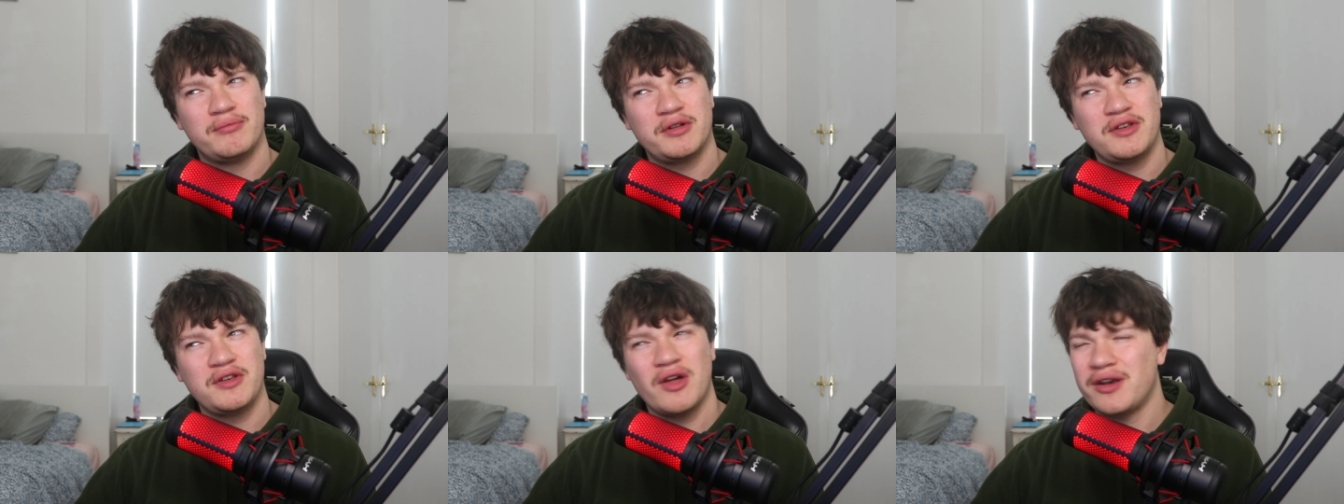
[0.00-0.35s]

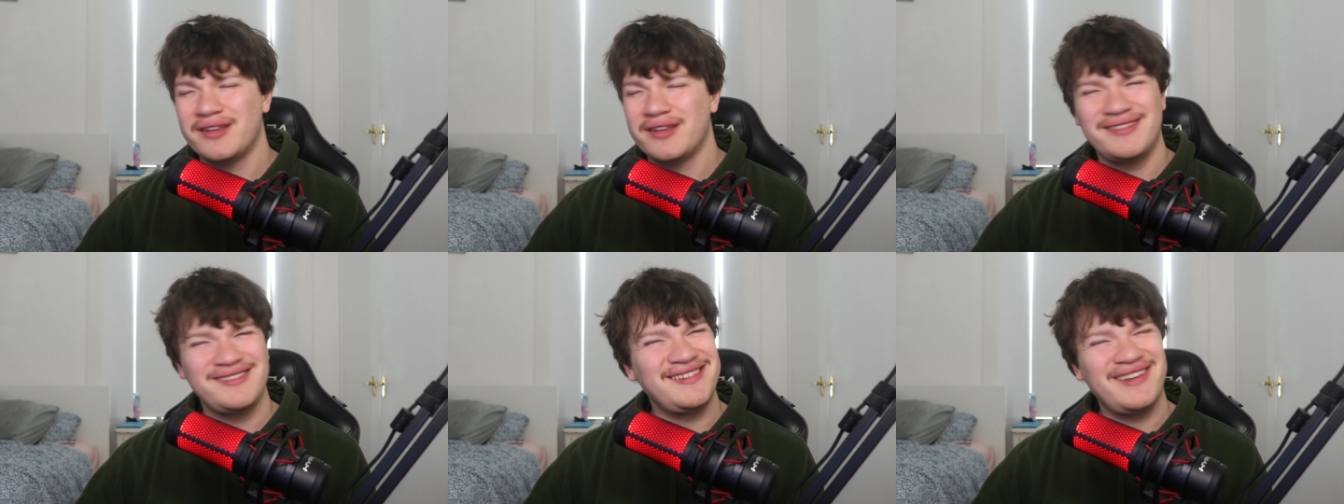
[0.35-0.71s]
But
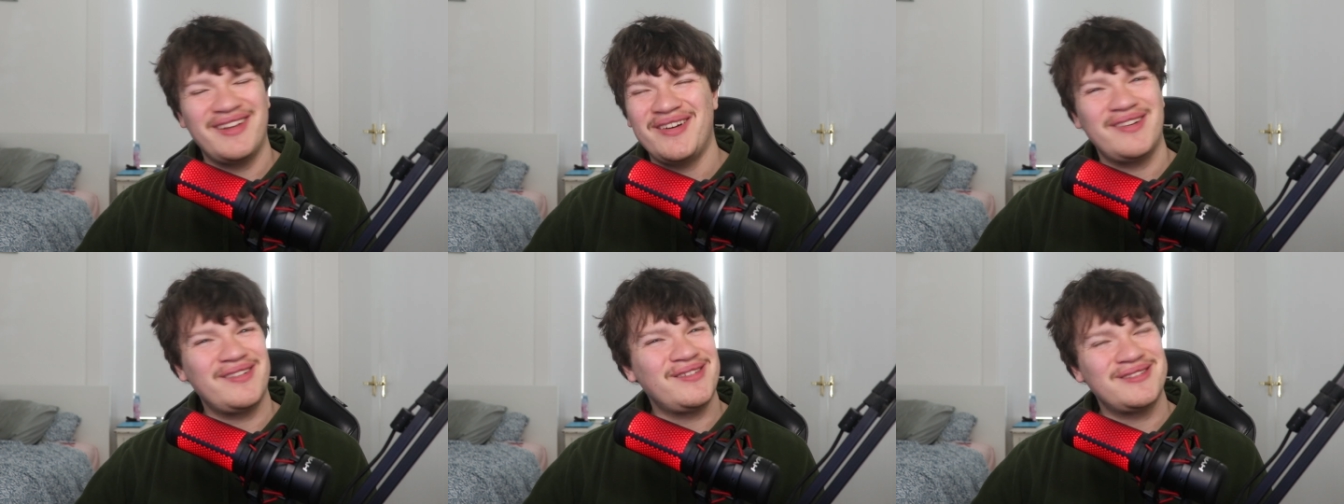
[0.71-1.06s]

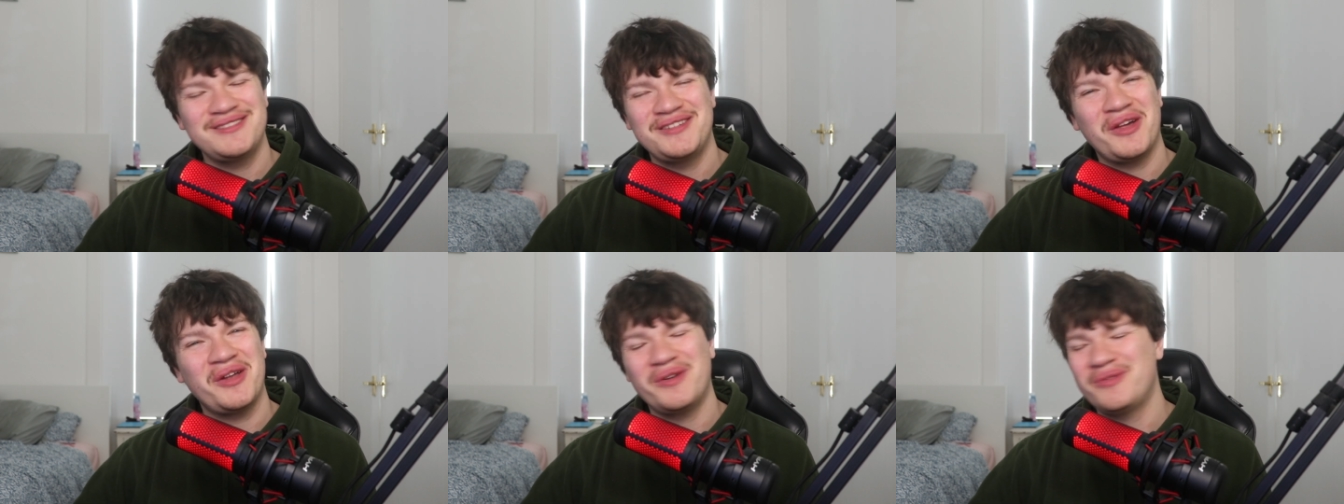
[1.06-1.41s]

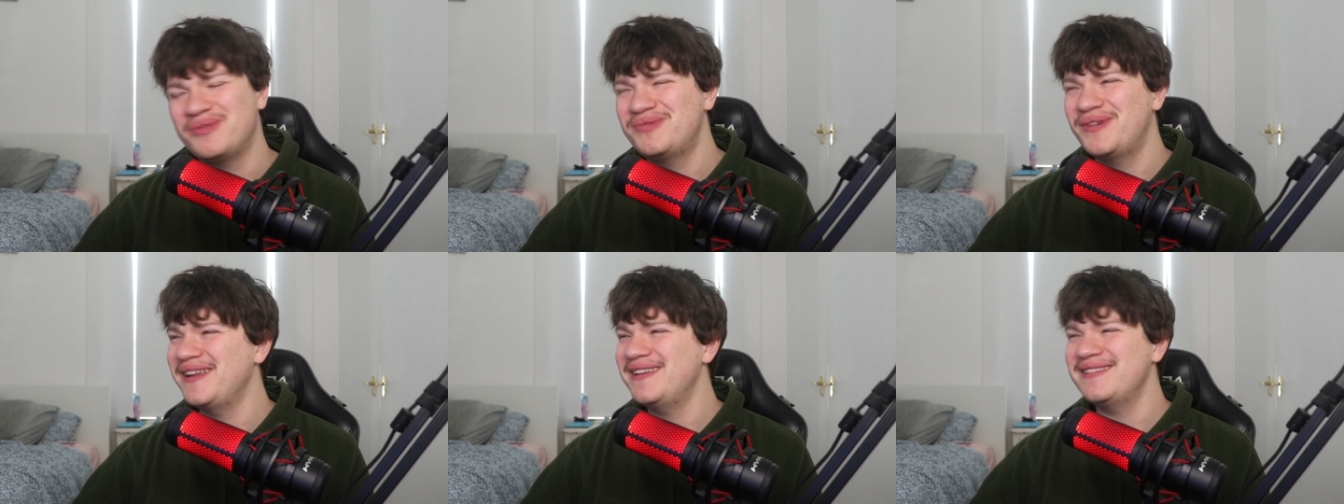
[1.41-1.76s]

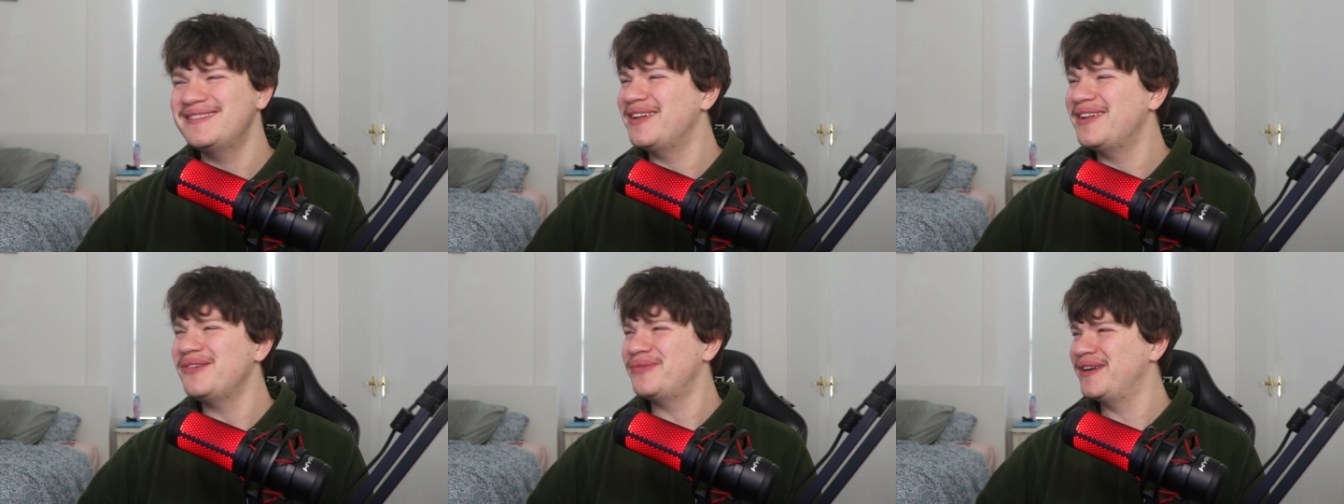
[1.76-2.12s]

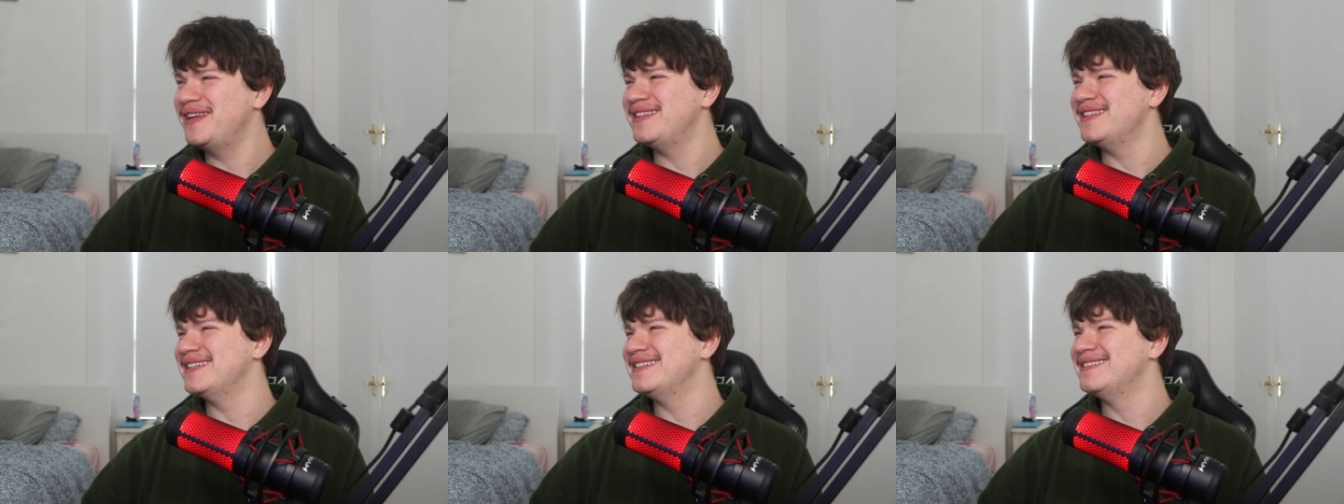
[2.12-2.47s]
not
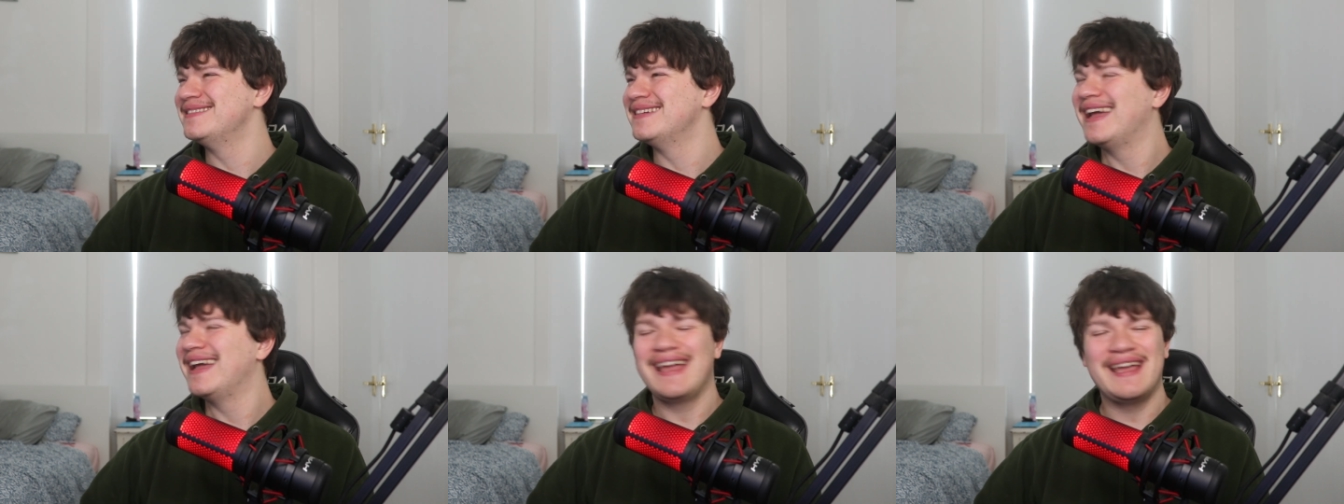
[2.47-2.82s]
really.